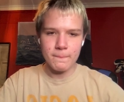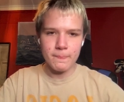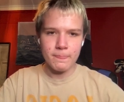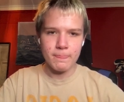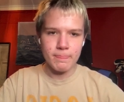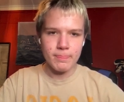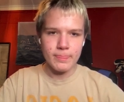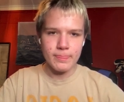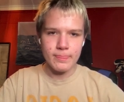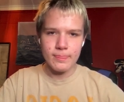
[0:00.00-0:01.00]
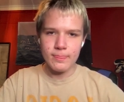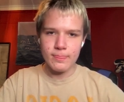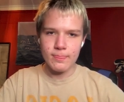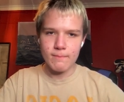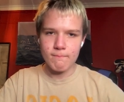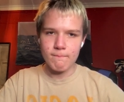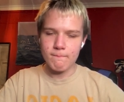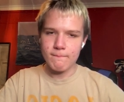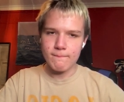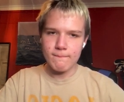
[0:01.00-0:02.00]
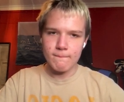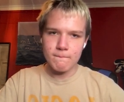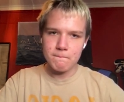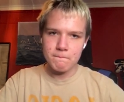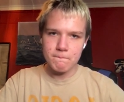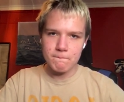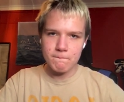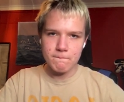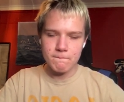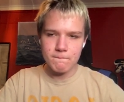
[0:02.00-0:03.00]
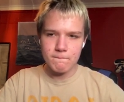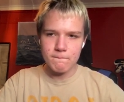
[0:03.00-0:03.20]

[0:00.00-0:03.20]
No one is speaking in this clip.